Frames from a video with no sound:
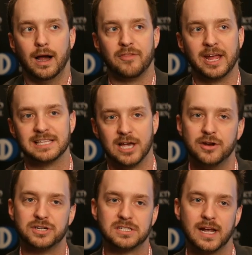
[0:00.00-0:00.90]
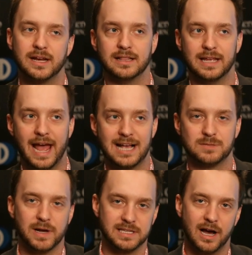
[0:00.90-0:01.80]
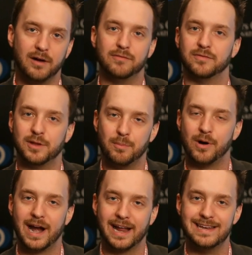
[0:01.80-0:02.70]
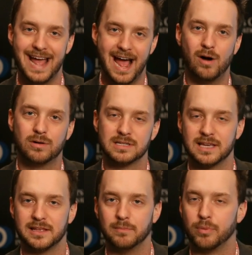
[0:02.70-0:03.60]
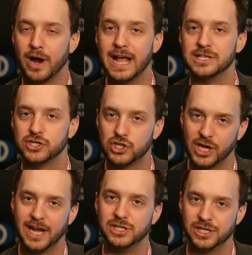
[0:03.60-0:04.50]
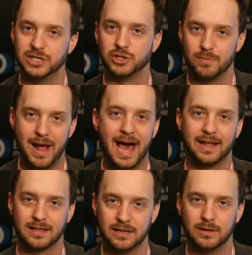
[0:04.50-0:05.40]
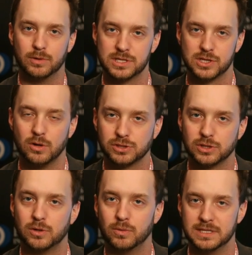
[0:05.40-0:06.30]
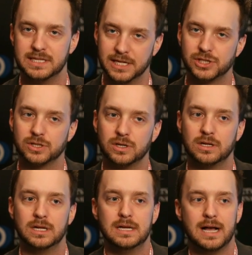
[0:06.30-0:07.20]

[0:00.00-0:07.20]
I think it's understanding the aspect of the brand now, because I think brand's changing dramatically with social, with digital.